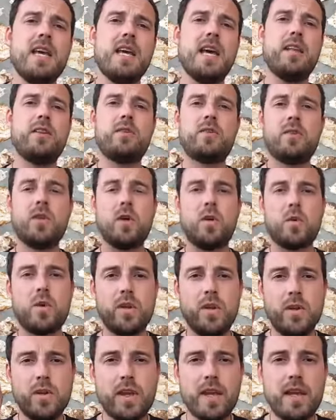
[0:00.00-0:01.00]
And so
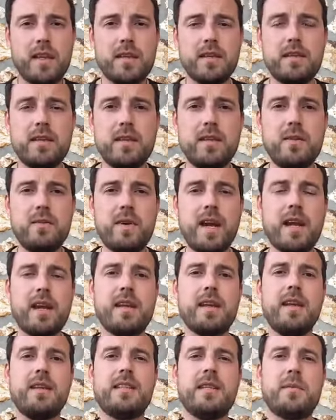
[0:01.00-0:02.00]
we're looking to
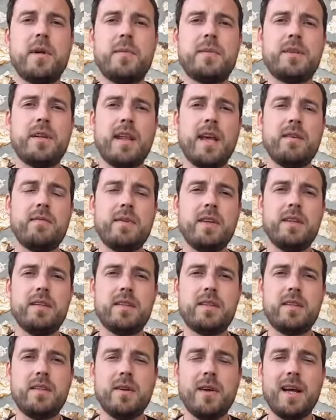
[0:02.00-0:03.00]
recognize the purpose of life
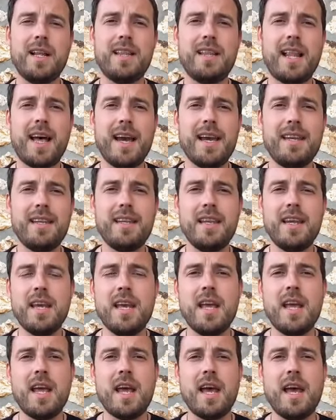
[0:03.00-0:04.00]
is to align,
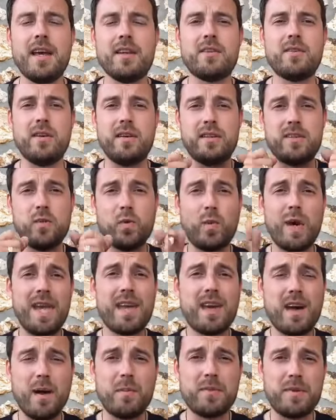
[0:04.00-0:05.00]
uh, so is to
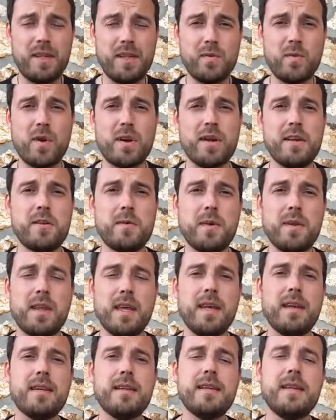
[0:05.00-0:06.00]
wake up to the awareness
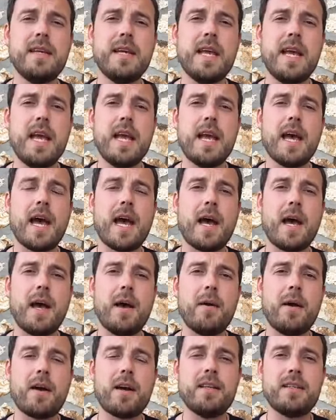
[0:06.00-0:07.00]
within,
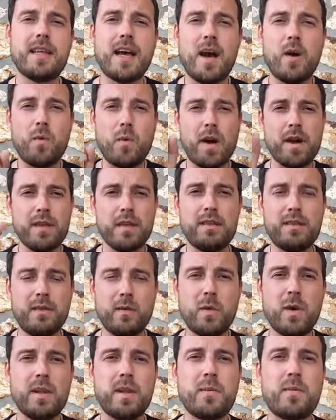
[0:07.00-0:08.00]
uh, because that awareness is
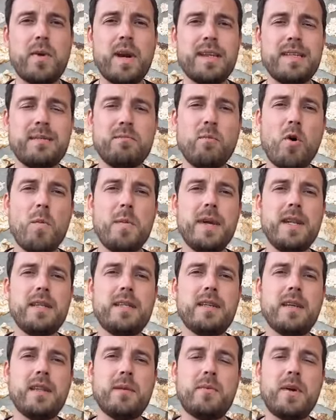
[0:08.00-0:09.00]
aware of the present
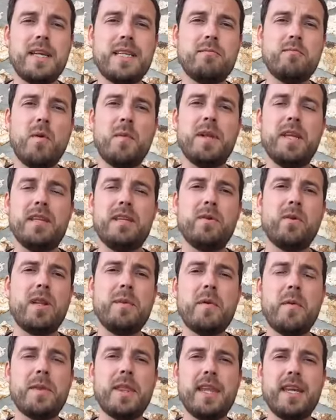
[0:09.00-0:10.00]
moment, and the present moment is the
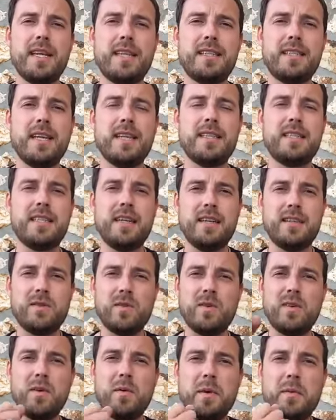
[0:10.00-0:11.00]
only moment that exists, and it's
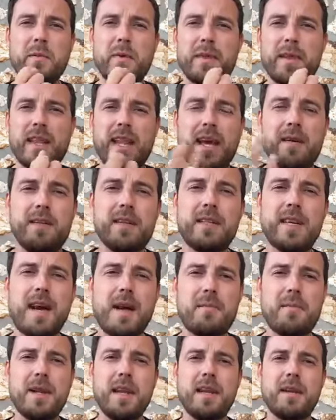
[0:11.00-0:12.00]
the only moment that life is
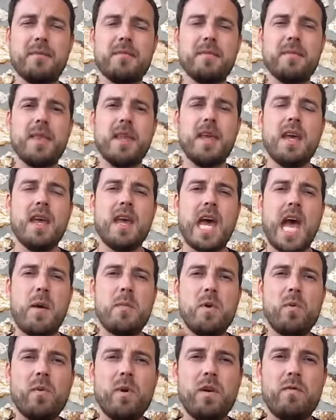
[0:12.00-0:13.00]
happening. And
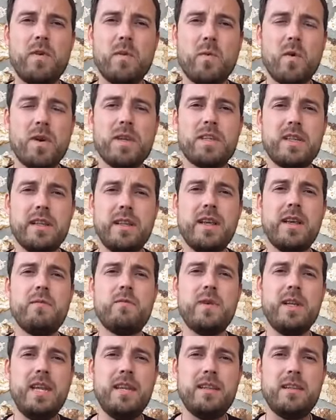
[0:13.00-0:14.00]
we, if we want to
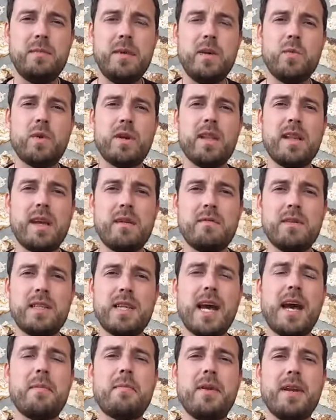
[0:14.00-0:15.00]
live, we need to be where life is
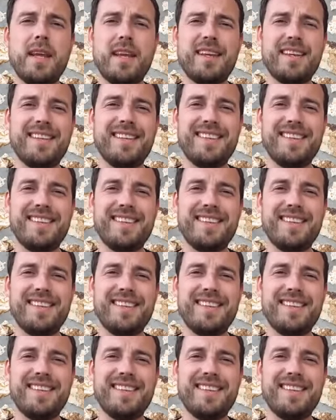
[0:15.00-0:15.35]
happening.